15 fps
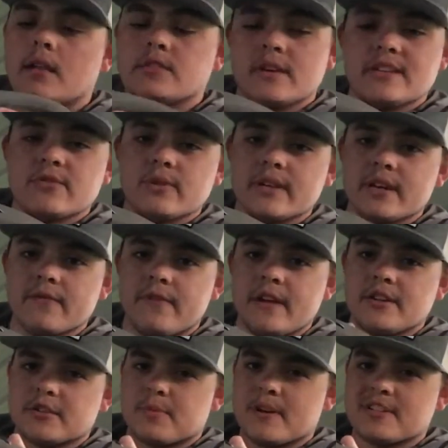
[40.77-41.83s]
So that's a really good
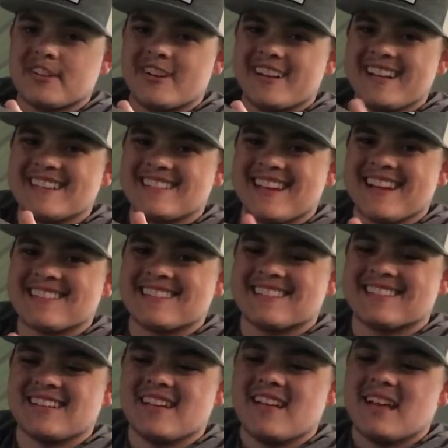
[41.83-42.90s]
feature, especially here in East
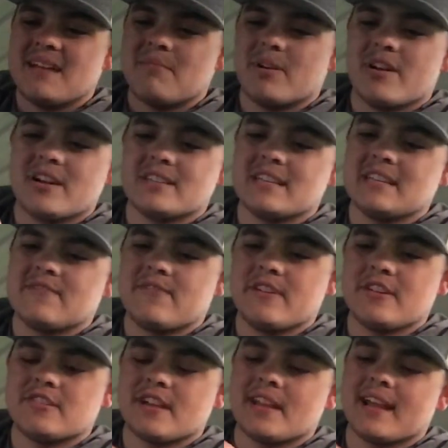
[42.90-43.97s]
Texas, because these
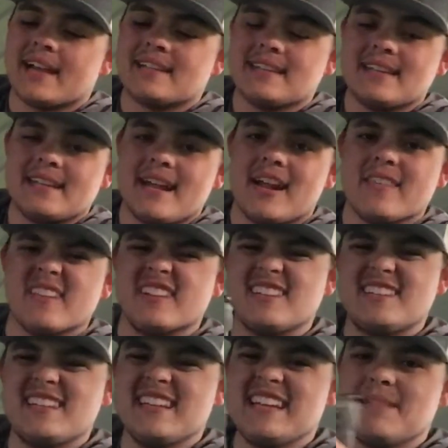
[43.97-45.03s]
fish, they like to get down in
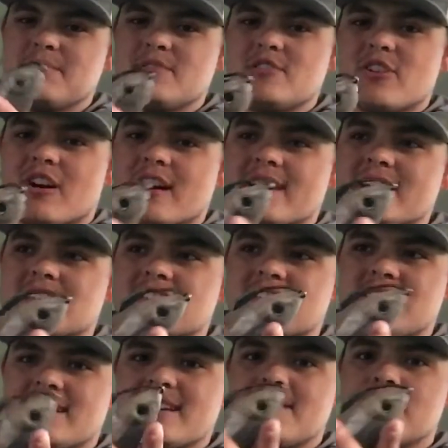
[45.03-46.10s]
the deep,
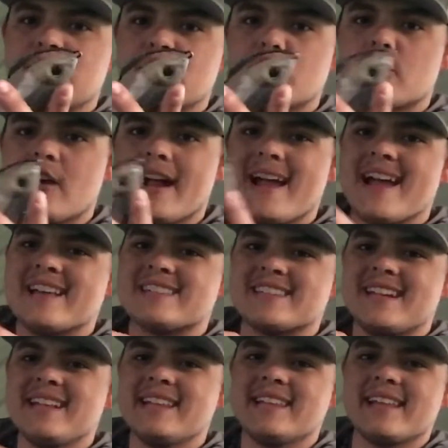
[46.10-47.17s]
darkest timber,
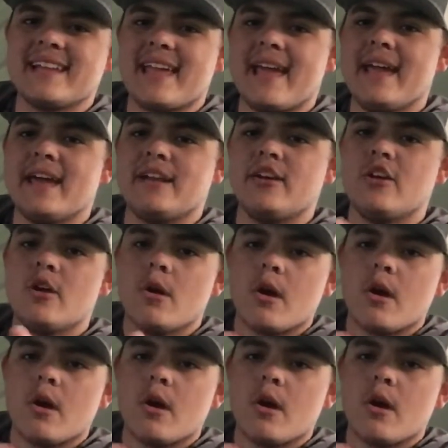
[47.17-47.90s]
grass, anything they can,